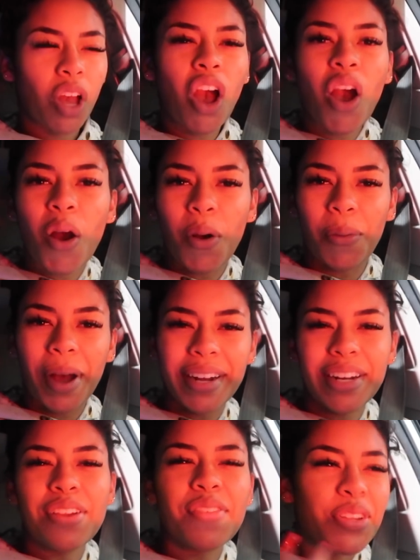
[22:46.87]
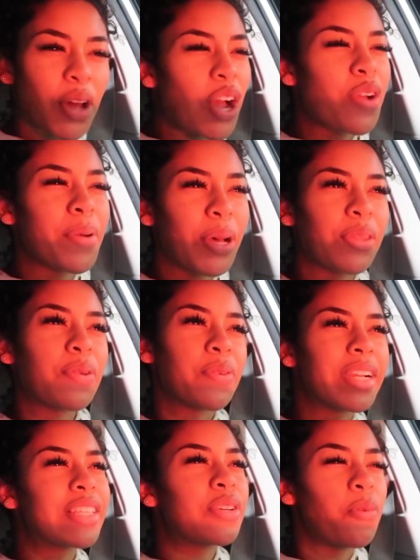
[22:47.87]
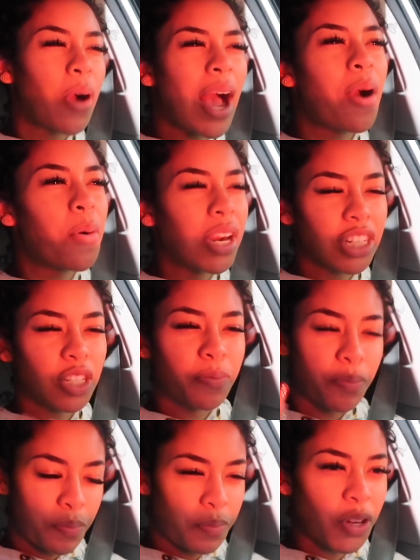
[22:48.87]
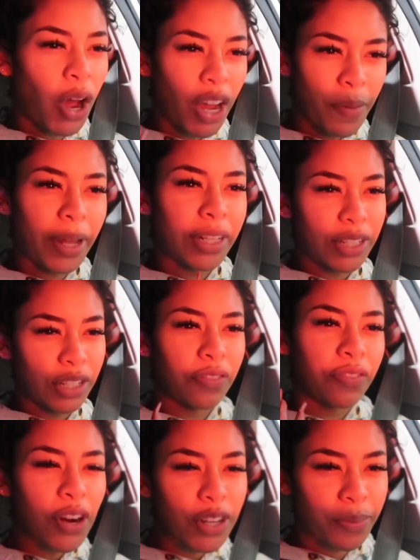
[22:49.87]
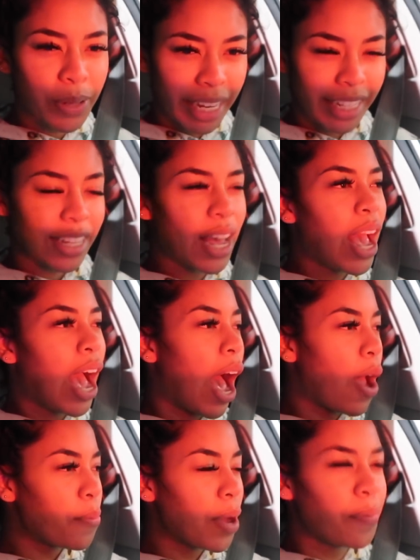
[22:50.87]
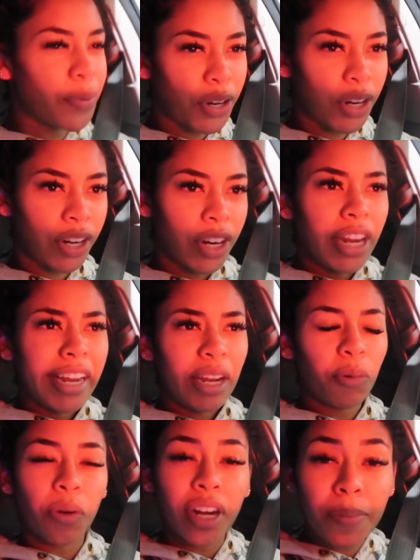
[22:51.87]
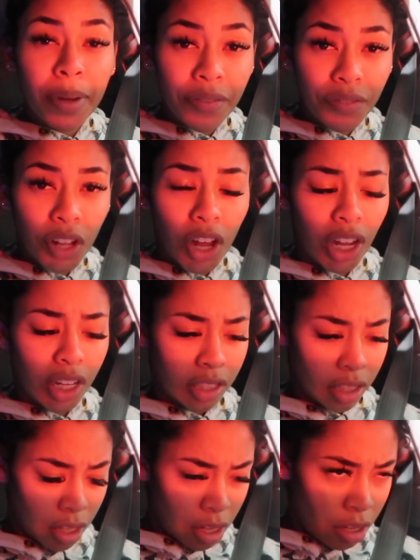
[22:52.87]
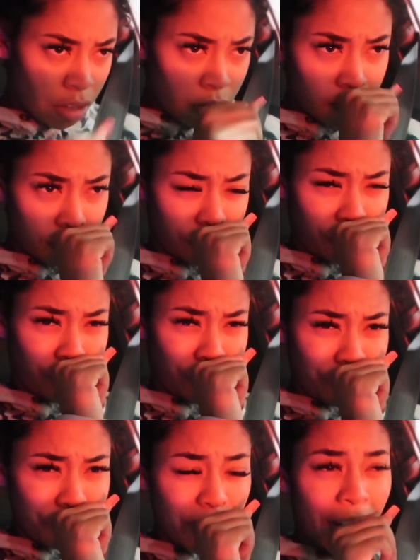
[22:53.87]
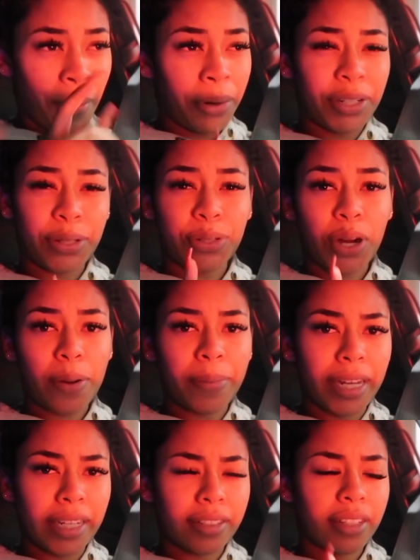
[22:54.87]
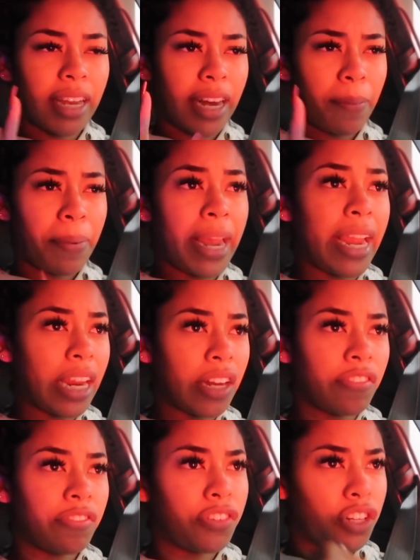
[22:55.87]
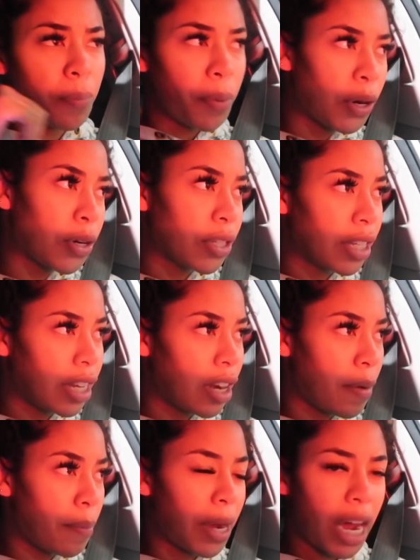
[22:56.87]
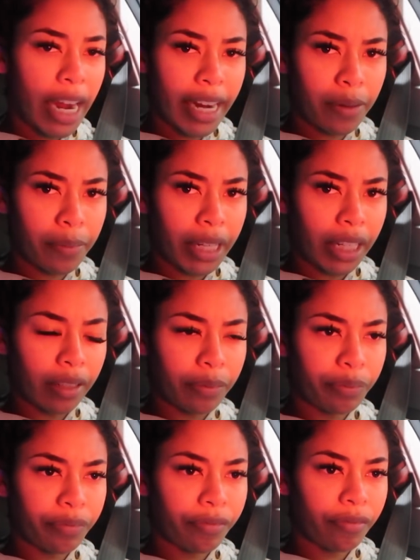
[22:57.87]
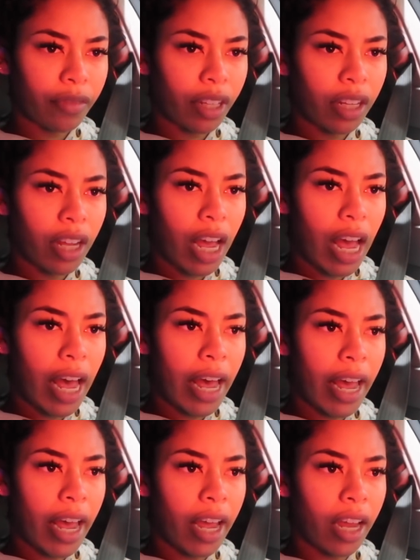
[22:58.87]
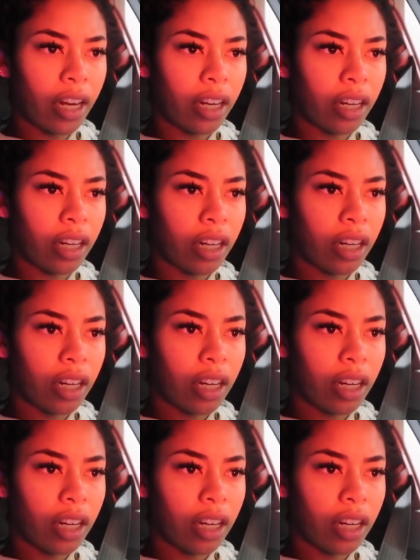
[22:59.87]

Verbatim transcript: Oh, I didn't even talk about the reason why I wanted to talk about this in the first place. I remember in one of my vlogs, I went to Starbucks and I paid for the person behind me and